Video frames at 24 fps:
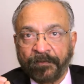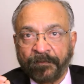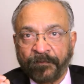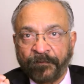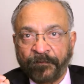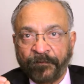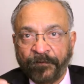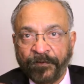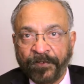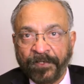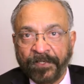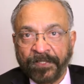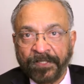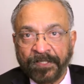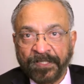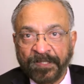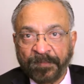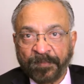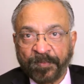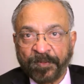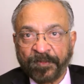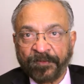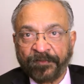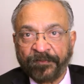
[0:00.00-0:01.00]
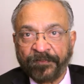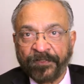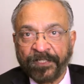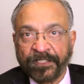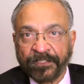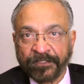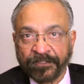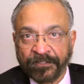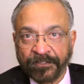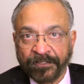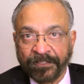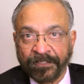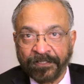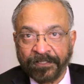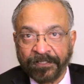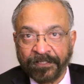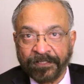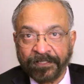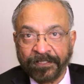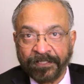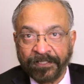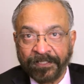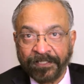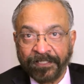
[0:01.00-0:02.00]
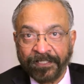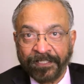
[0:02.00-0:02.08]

very professionally